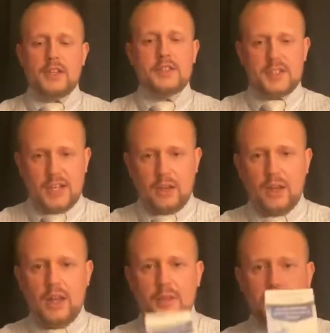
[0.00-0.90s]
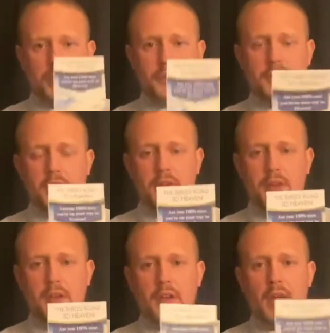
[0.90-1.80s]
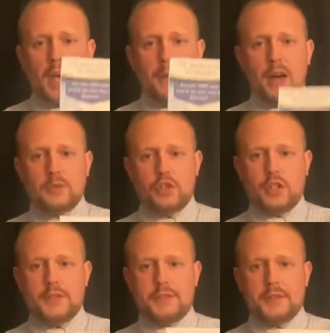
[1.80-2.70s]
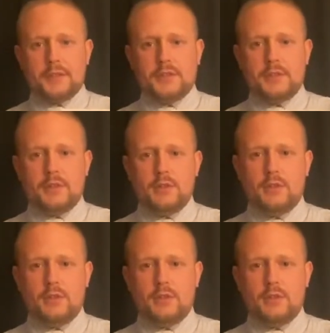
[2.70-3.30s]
is to tell others about Jesus.